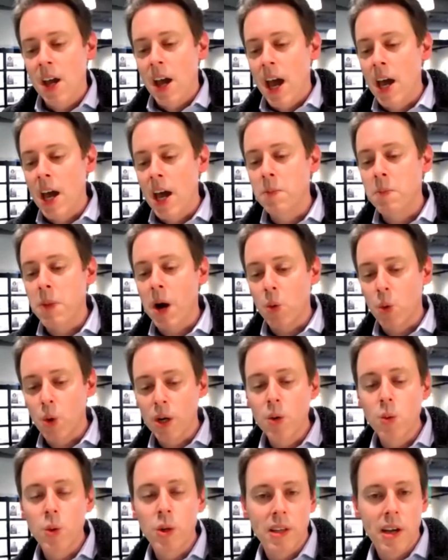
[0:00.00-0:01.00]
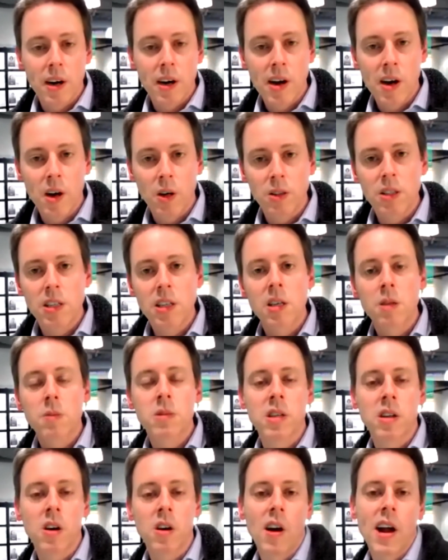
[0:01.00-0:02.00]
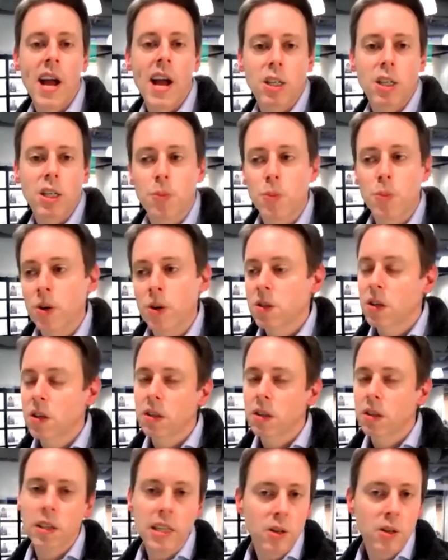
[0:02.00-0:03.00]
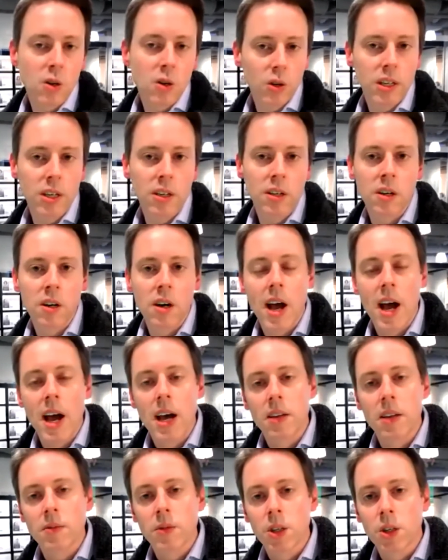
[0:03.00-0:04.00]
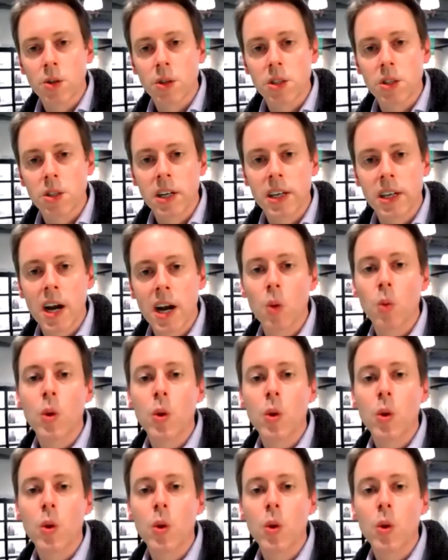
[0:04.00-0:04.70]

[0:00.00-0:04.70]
and by working with their health teams and our experts and legal here at the Christiana Care,